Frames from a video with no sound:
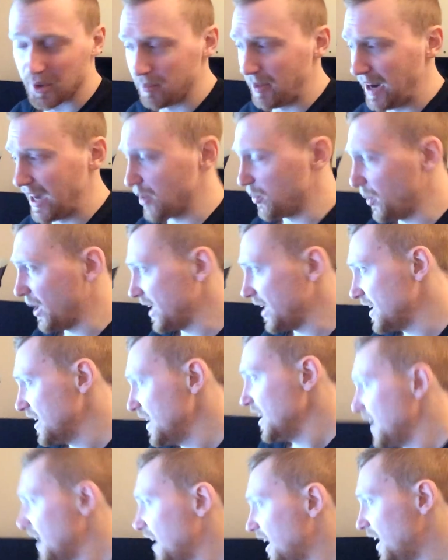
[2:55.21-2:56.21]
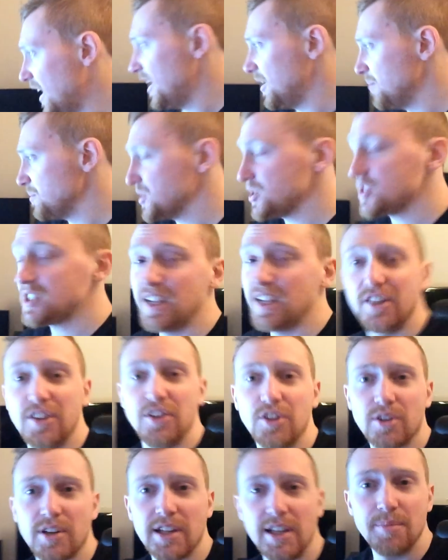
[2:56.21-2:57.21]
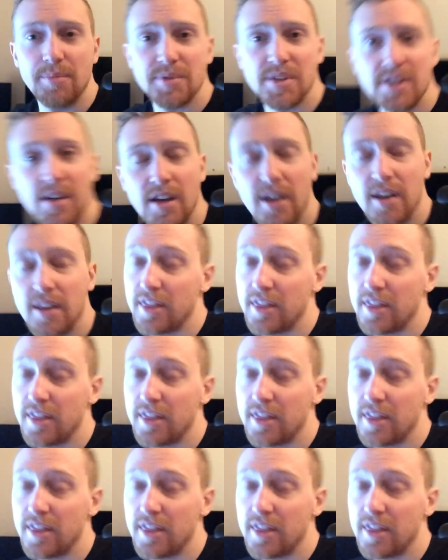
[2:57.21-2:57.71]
by the way. So send in your clips.